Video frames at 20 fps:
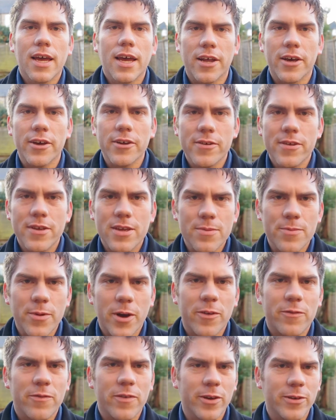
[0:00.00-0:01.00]
Hello, you
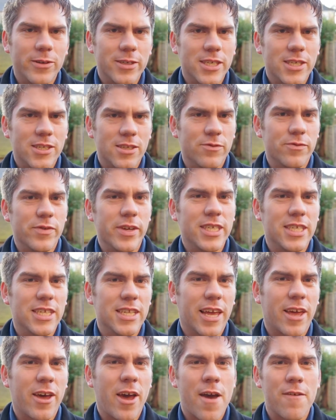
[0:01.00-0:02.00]
might have noticed that
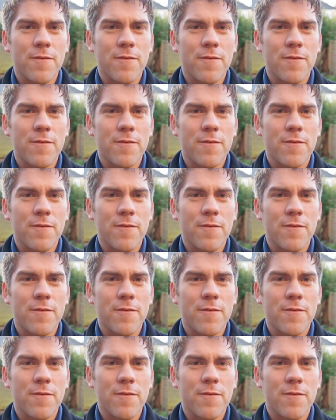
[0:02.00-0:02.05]
recently I